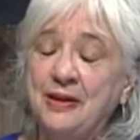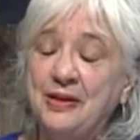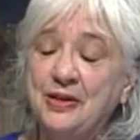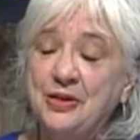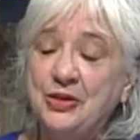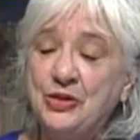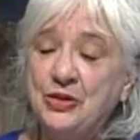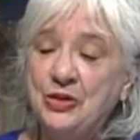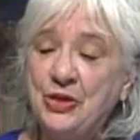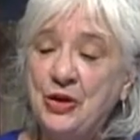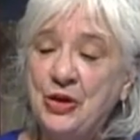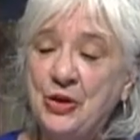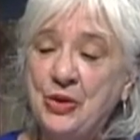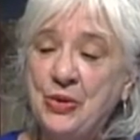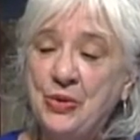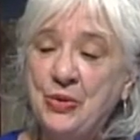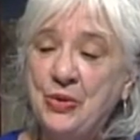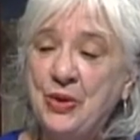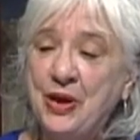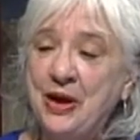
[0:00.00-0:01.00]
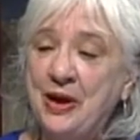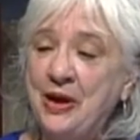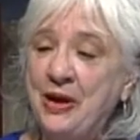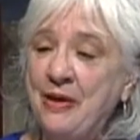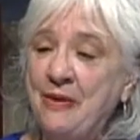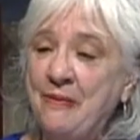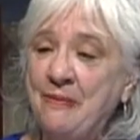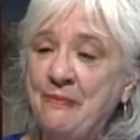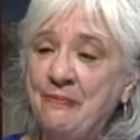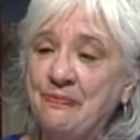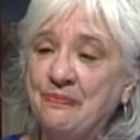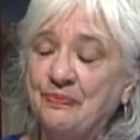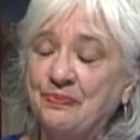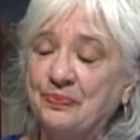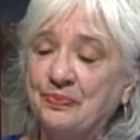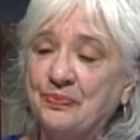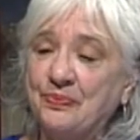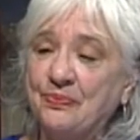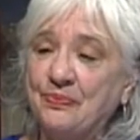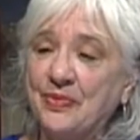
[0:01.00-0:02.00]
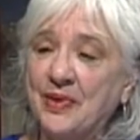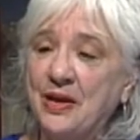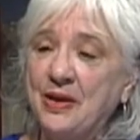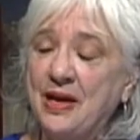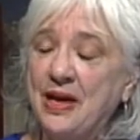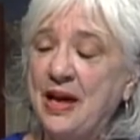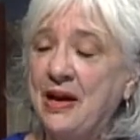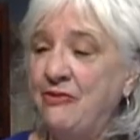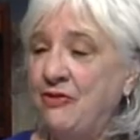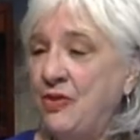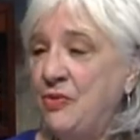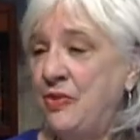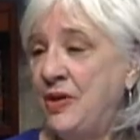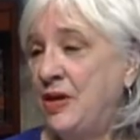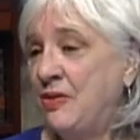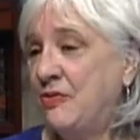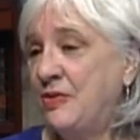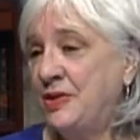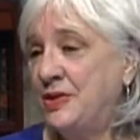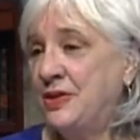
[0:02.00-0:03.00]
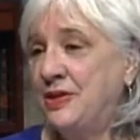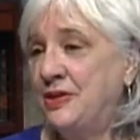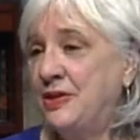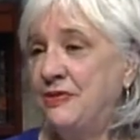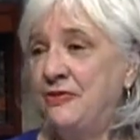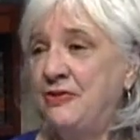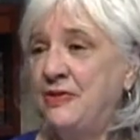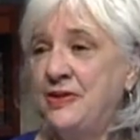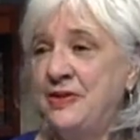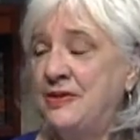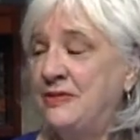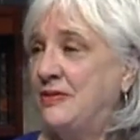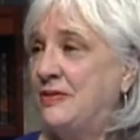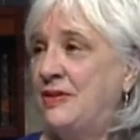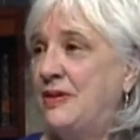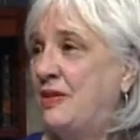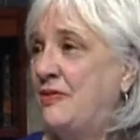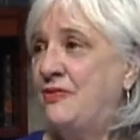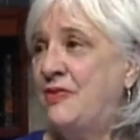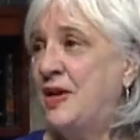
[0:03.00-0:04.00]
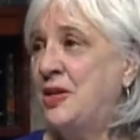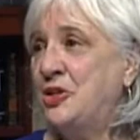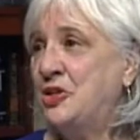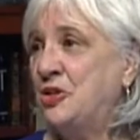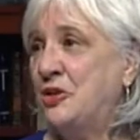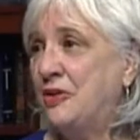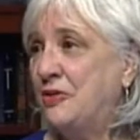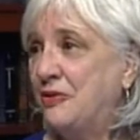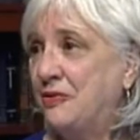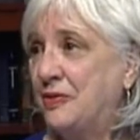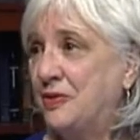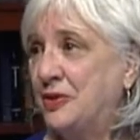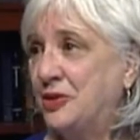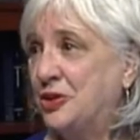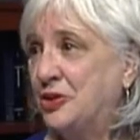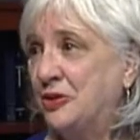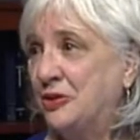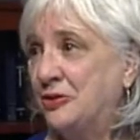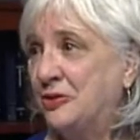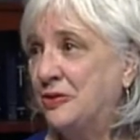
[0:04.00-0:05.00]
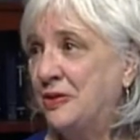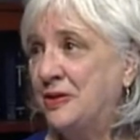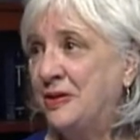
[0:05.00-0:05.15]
So every week was a different adventure for the children.